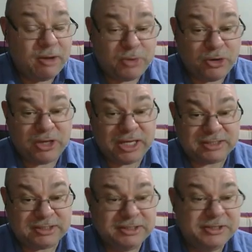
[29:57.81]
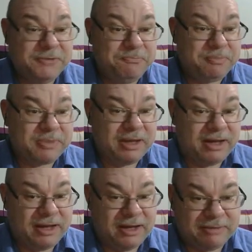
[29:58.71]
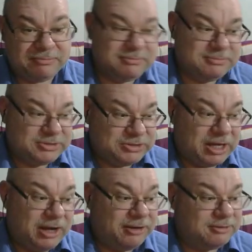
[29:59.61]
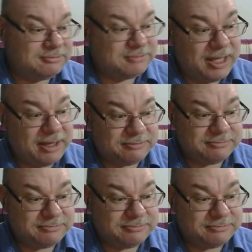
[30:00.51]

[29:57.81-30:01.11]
per hit. So, yeah.